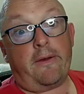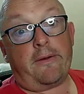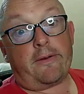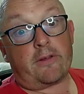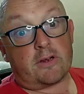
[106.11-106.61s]

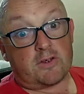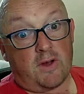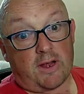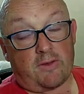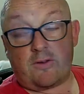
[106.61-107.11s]
So I'll try
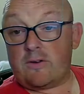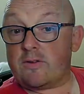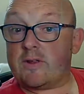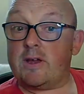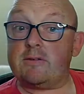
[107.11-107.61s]
again
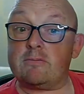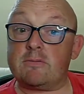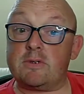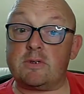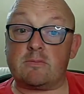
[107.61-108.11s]
Thursday,
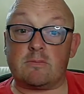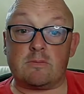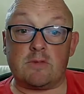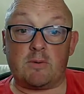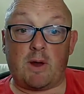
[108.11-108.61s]

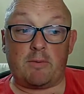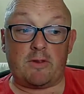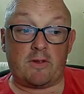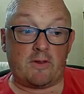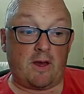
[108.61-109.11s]
see what happens
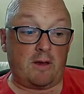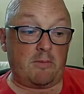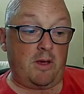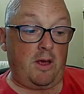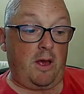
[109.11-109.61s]
this time.
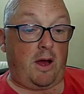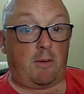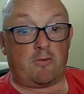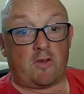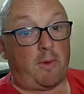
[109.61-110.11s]
I'm
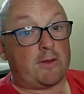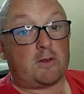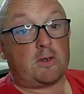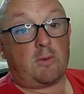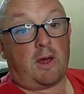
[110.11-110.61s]
just about to
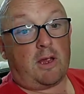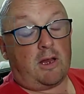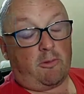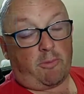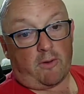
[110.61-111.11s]
do a
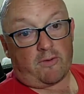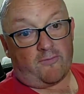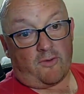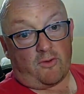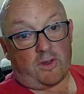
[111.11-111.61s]
little post
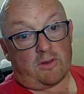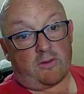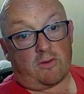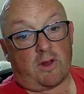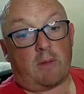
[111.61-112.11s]
for it
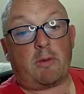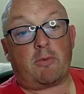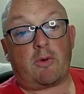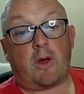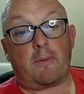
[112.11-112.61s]
to let
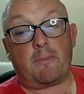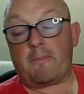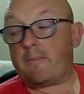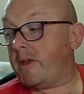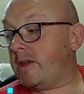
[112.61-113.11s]
people know.
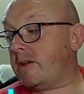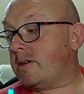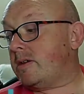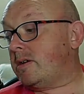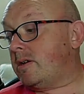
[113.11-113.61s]

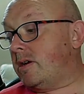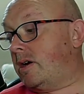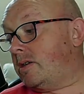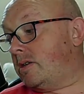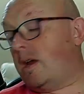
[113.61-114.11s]

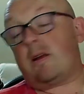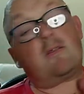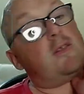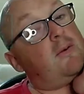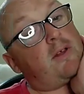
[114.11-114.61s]
And yeah, see what that